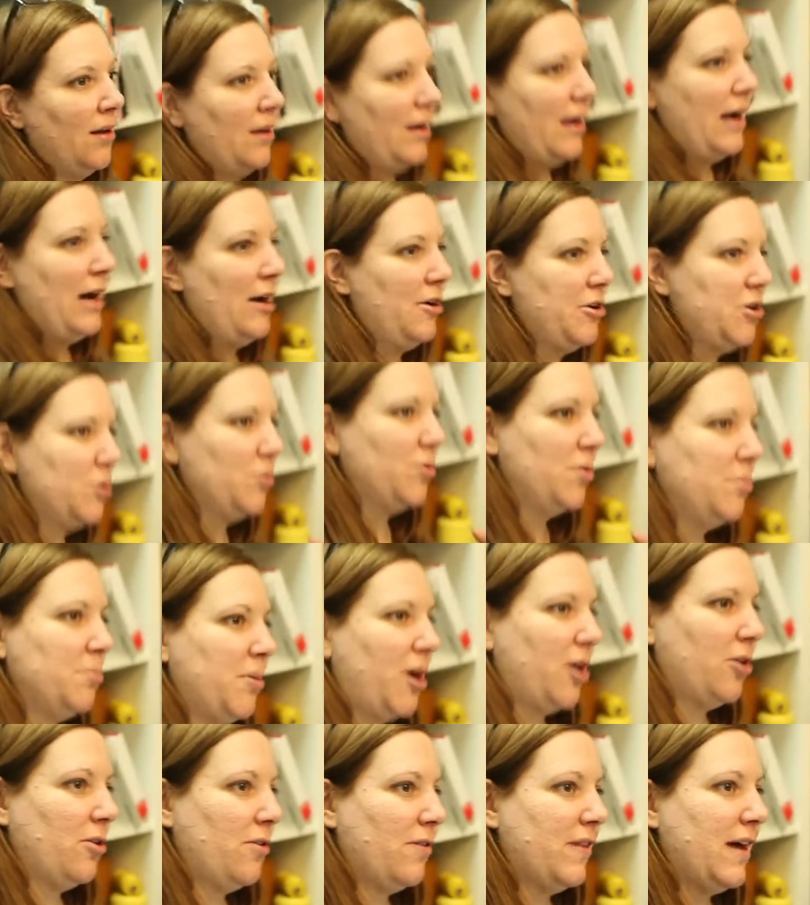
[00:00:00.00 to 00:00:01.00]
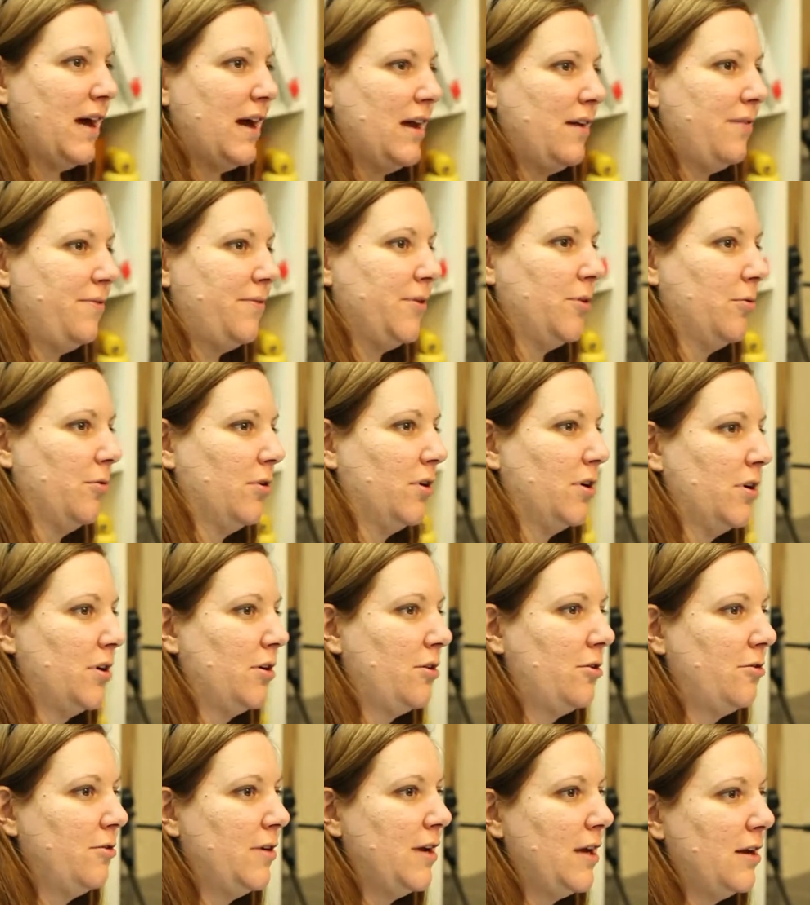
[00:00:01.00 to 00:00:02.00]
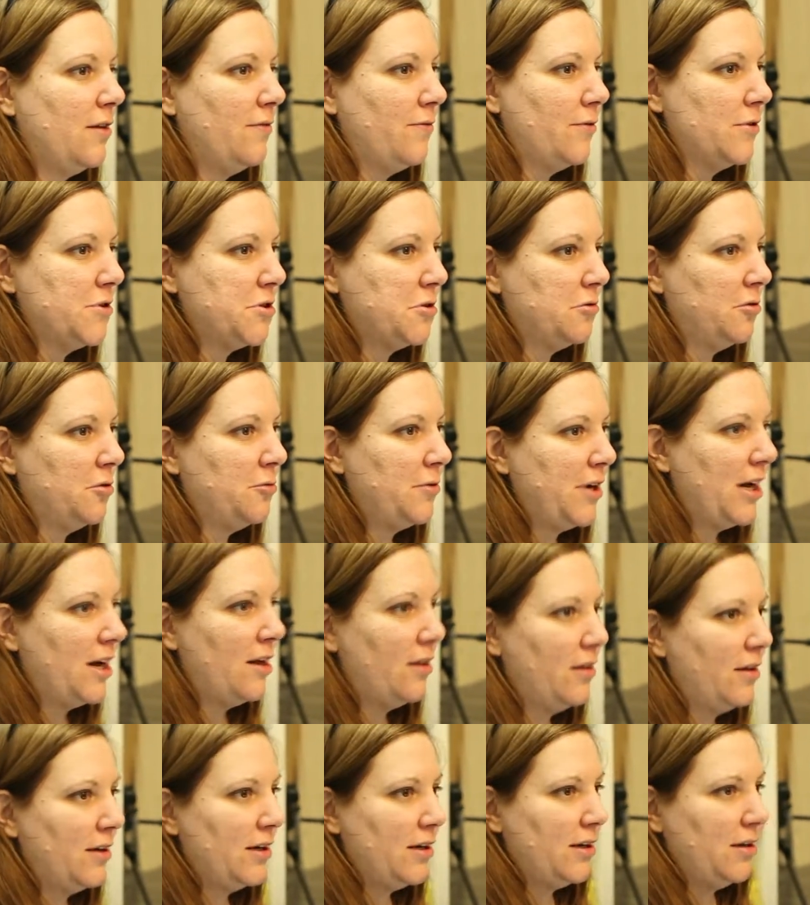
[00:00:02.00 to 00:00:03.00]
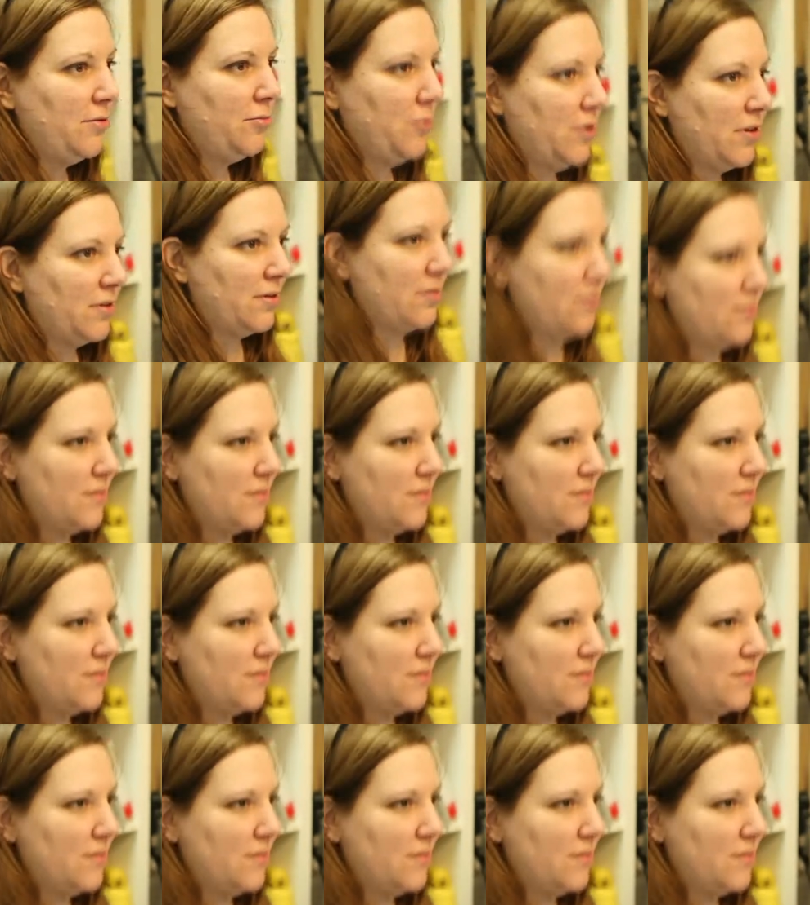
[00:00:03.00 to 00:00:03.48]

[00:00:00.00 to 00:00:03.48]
how you would model that if you were going to create a virtual reality with